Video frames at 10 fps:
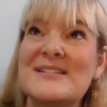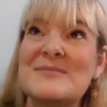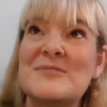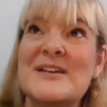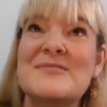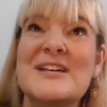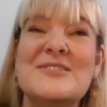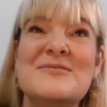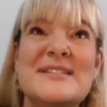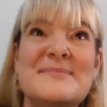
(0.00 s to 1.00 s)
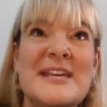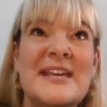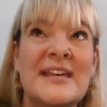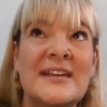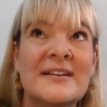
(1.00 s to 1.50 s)
somewhere where you were
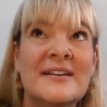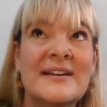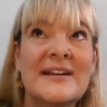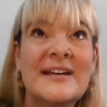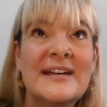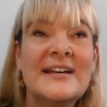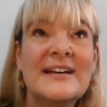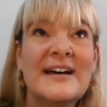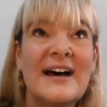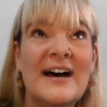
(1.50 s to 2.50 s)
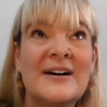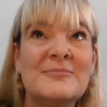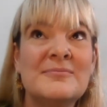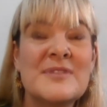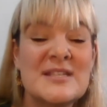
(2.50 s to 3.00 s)
speaking
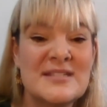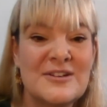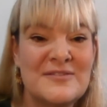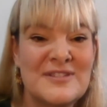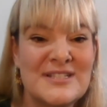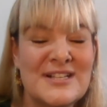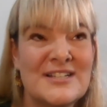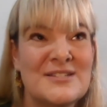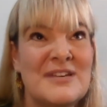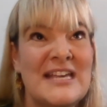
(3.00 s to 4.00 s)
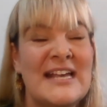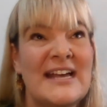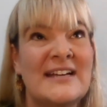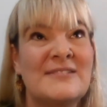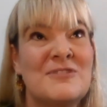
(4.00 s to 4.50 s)
this last
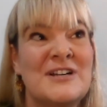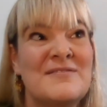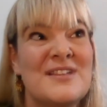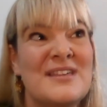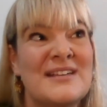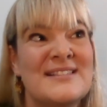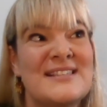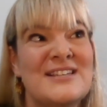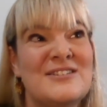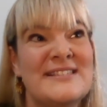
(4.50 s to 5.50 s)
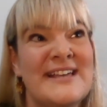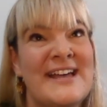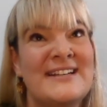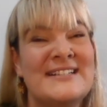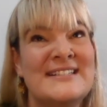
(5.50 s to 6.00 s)
week. And one of the things that you
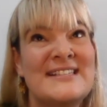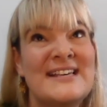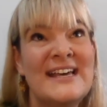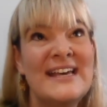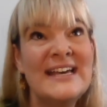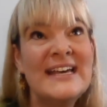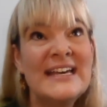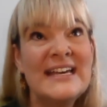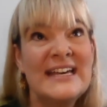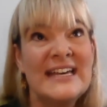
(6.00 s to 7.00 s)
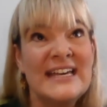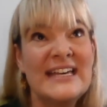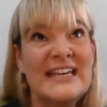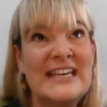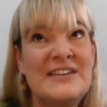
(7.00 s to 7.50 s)
said is,
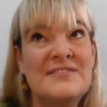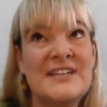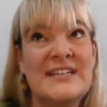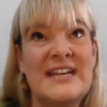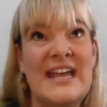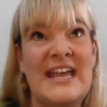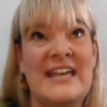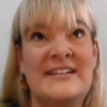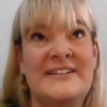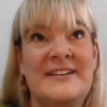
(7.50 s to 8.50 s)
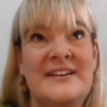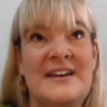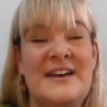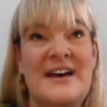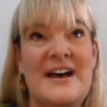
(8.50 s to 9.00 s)
even in
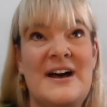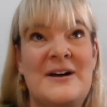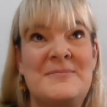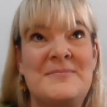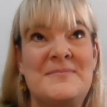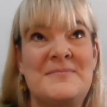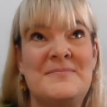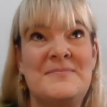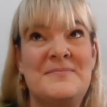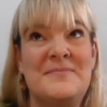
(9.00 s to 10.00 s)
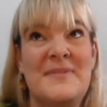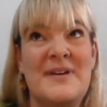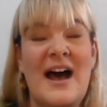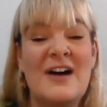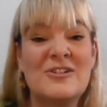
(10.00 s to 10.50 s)

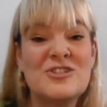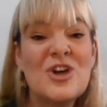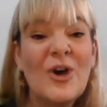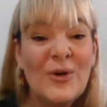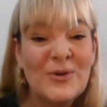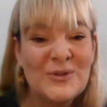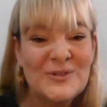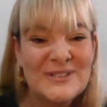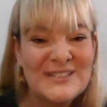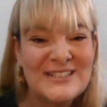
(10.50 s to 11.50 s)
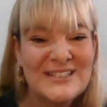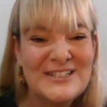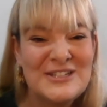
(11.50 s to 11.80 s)
our tone,